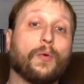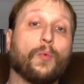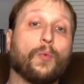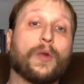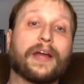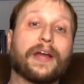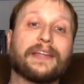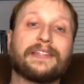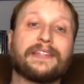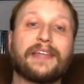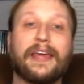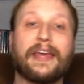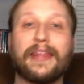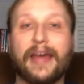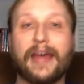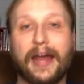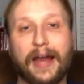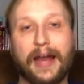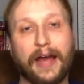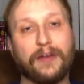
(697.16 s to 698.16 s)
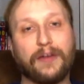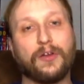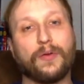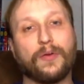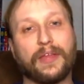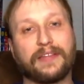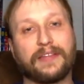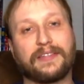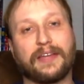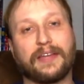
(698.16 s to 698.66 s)
when I say that, I know
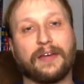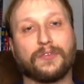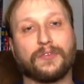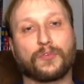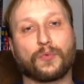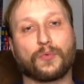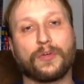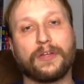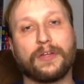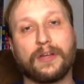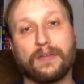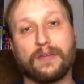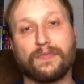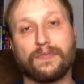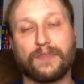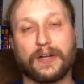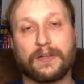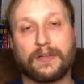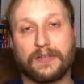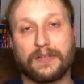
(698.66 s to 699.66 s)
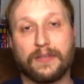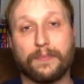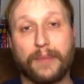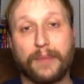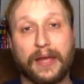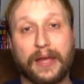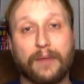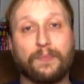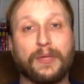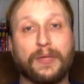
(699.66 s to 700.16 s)
that sounds really unfair to the
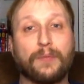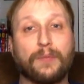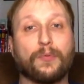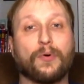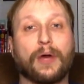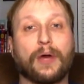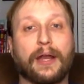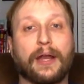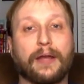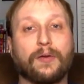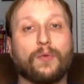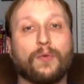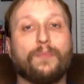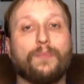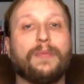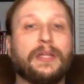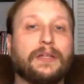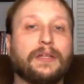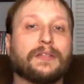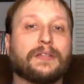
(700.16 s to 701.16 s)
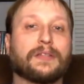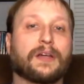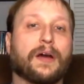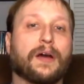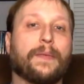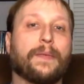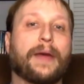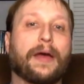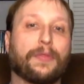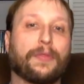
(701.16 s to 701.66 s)
BAM people, and I don't mean it to
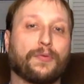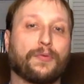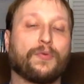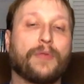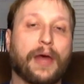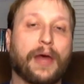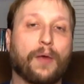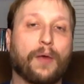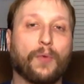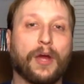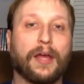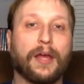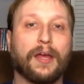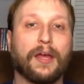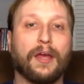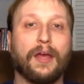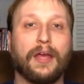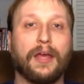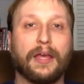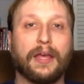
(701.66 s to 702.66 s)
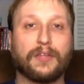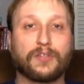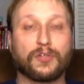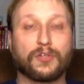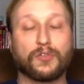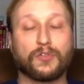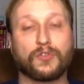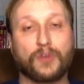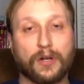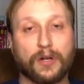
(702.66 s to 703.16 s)
come at, through that way. It's
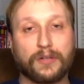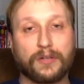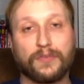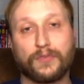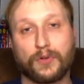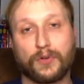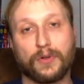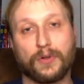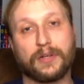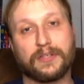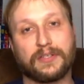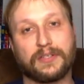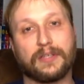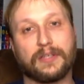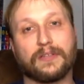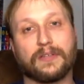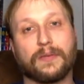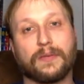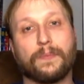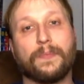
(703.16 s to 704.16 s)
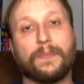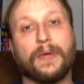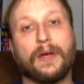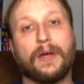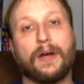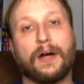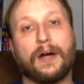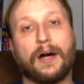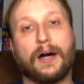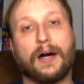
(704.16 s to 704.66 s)
constructive criticism.
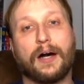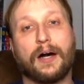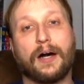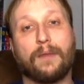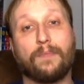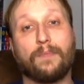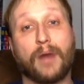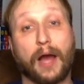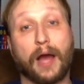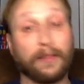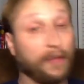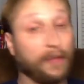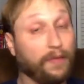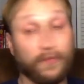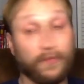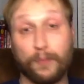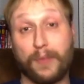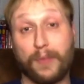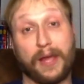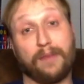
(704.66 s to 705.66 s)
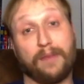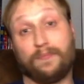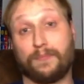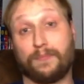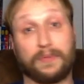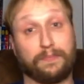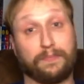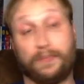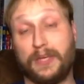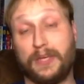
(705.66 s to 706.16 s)
Um, I love the BAM
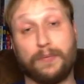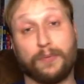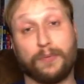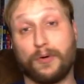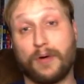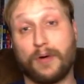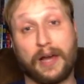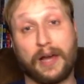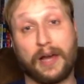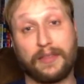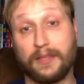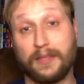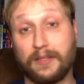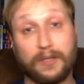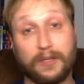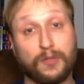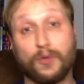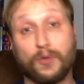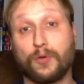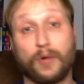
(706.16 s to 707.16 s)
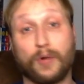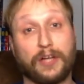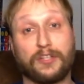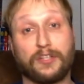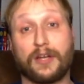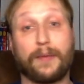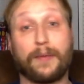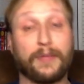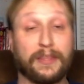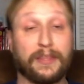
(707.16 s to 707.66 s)
people. I think they do a great
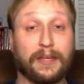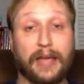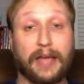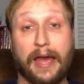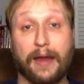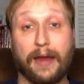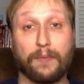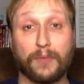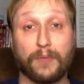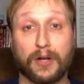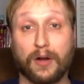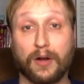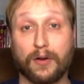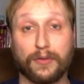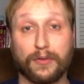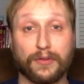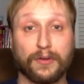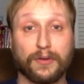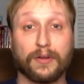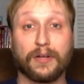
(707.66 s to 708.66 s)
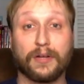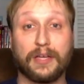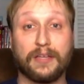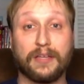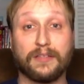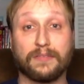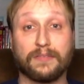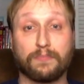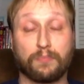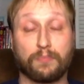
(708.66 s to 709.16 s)
job. I think Adam MacArthur is